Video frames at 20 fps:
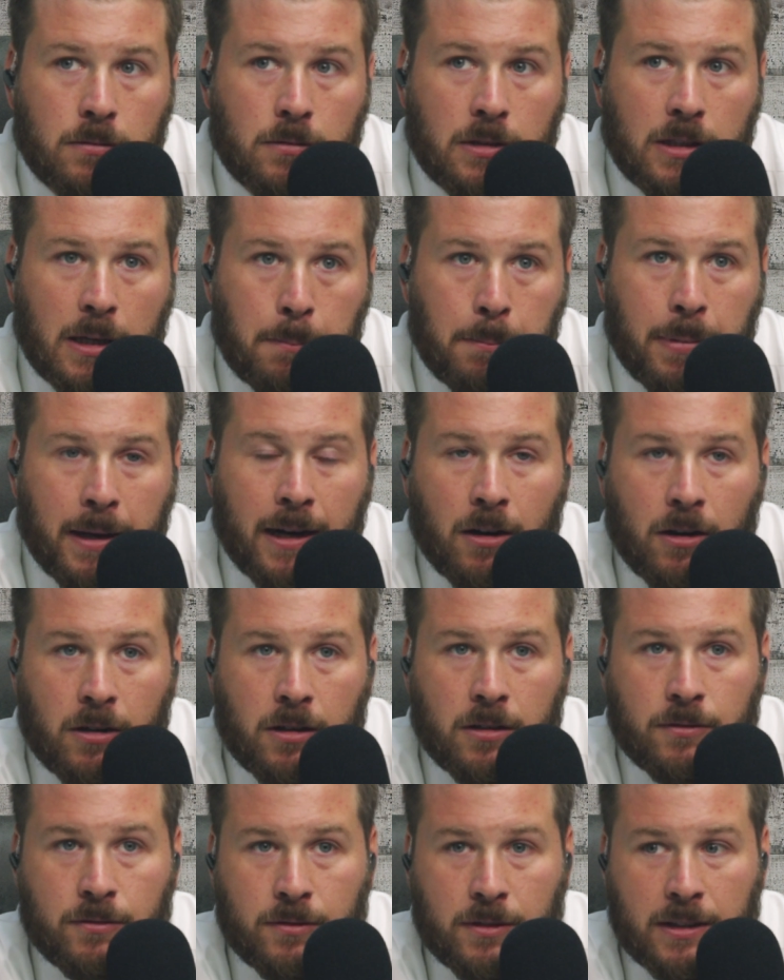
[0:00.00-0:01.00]

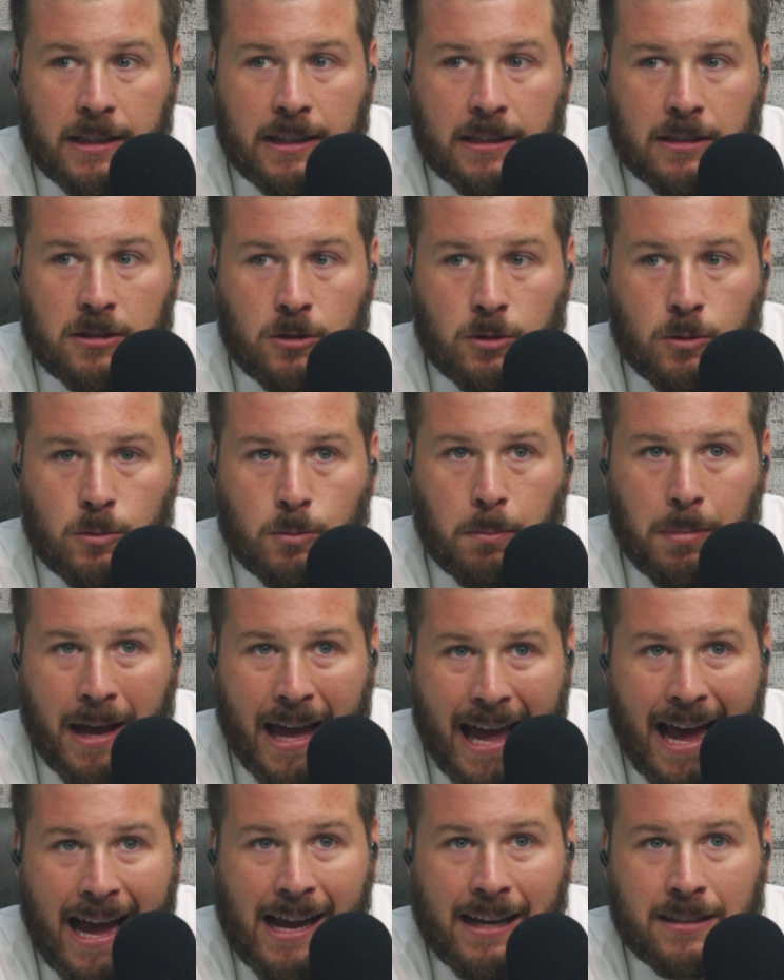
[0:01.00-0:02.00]
comparatively to
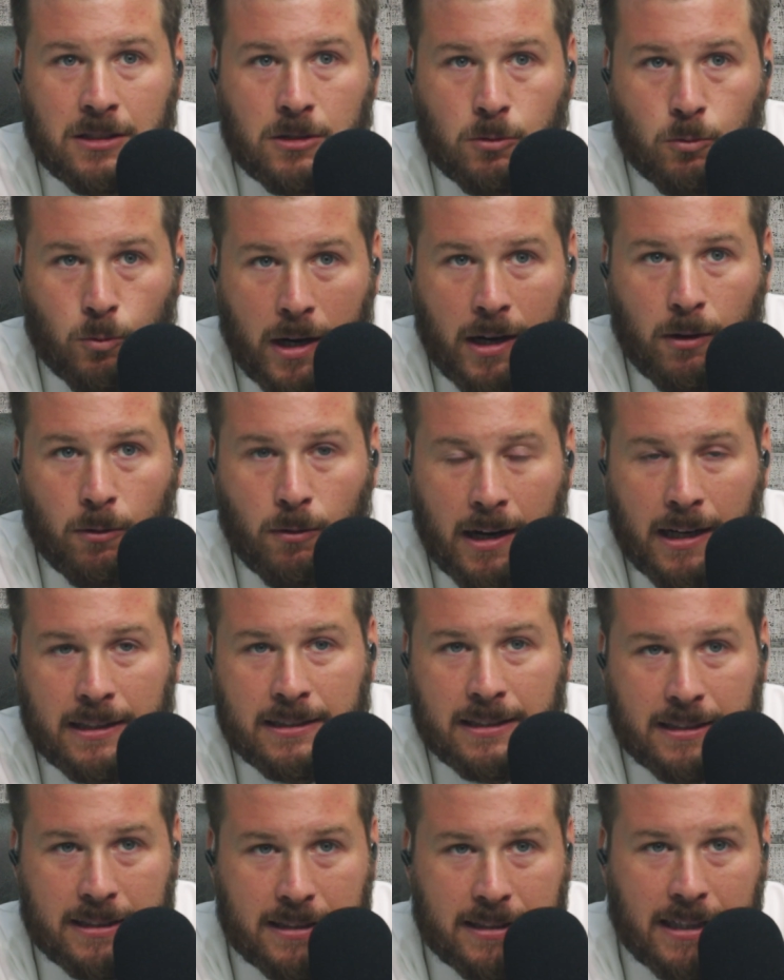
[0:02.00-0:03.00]
past rate
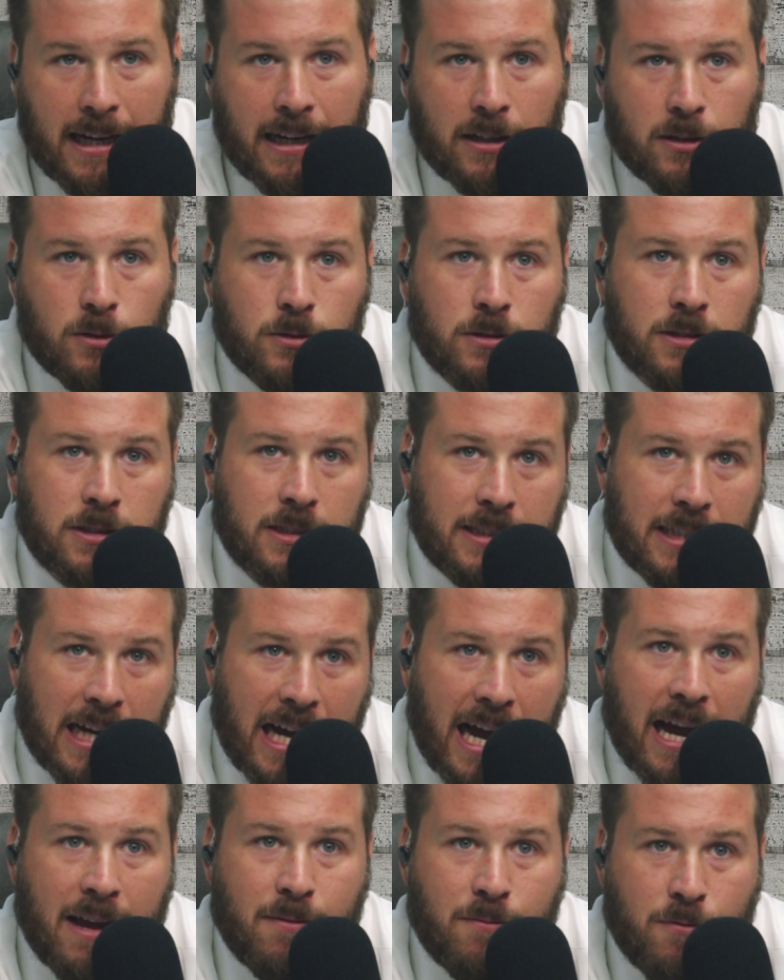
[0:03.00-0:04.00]
rising cycles, the
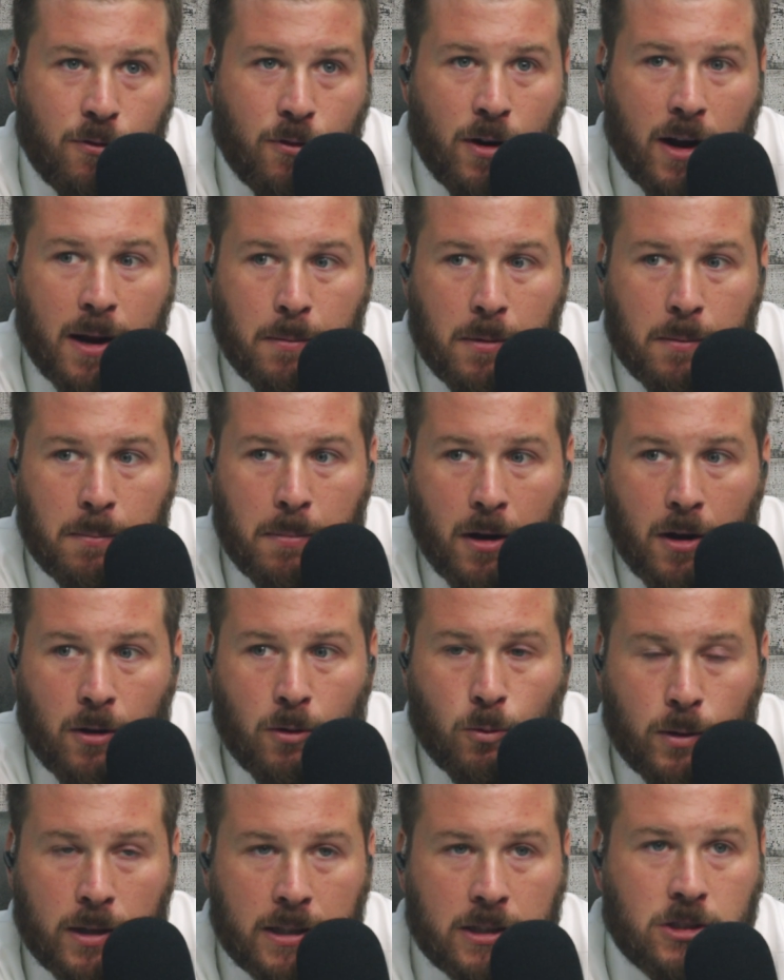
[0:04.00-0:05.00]
time frame
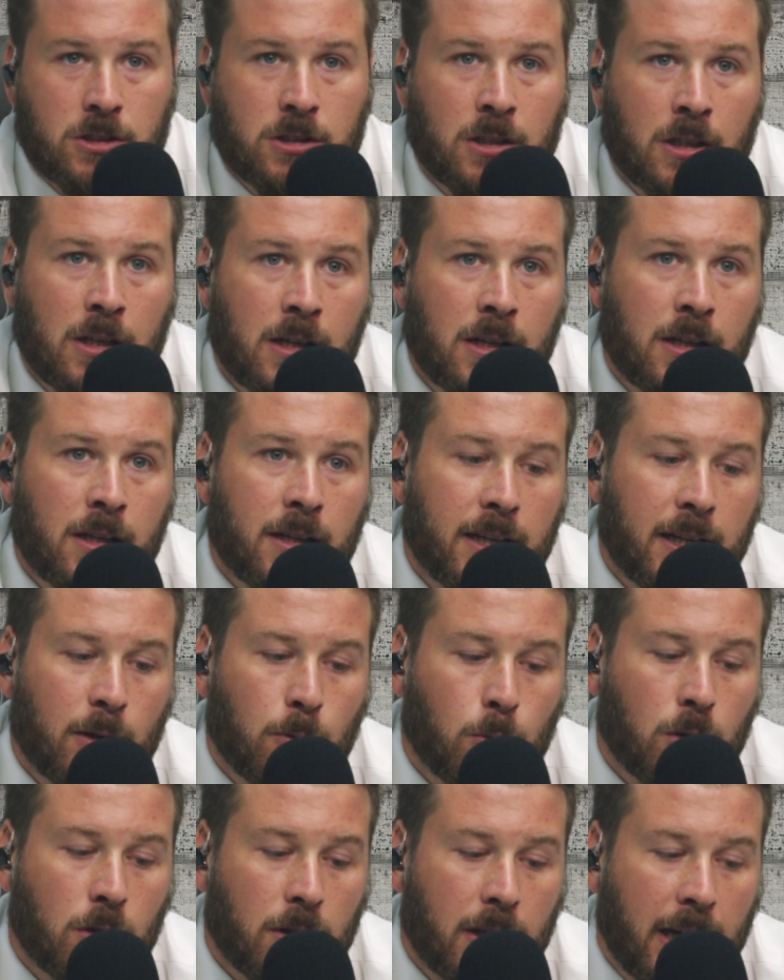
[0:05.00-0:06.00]
upon which it
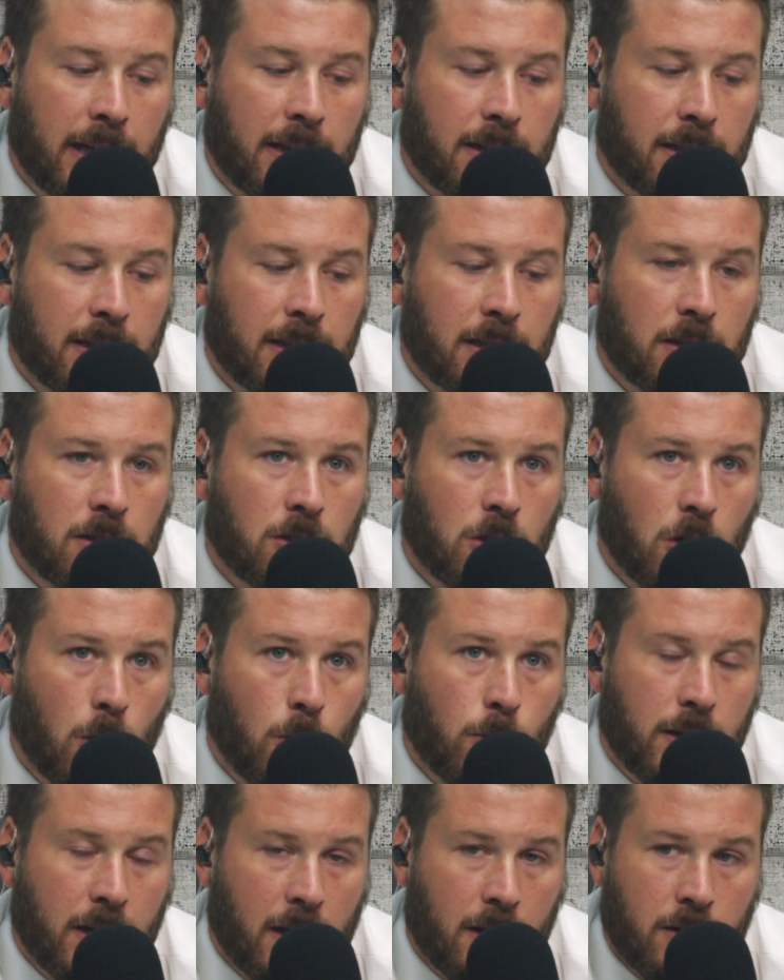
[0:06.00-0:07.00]
will likely
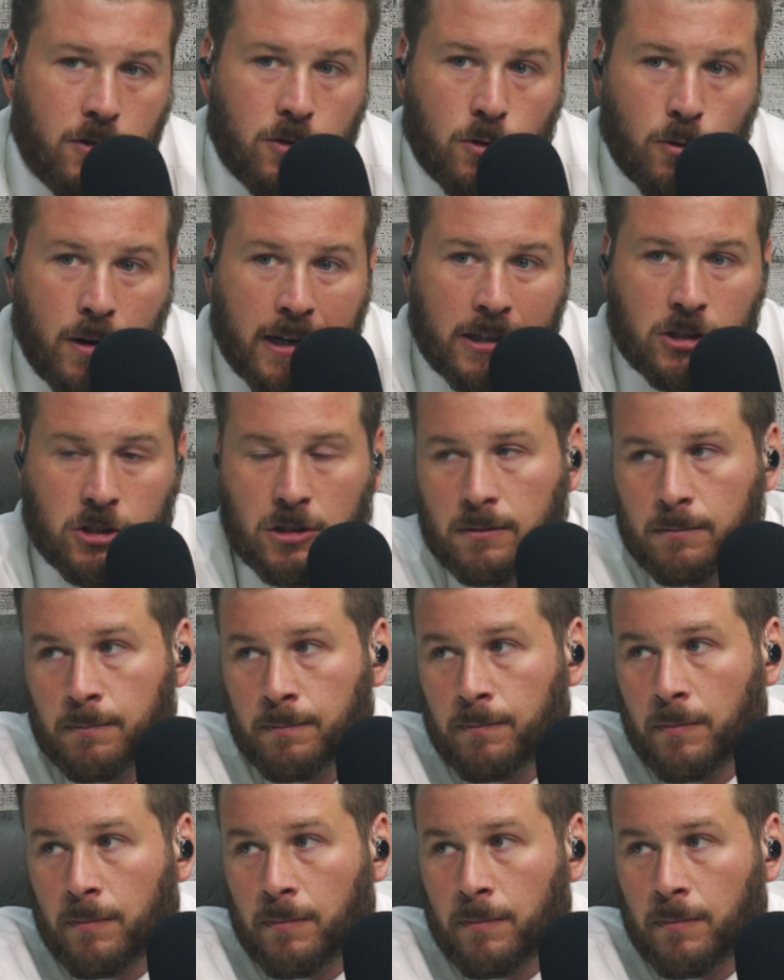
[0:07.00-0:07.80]
go the other direction.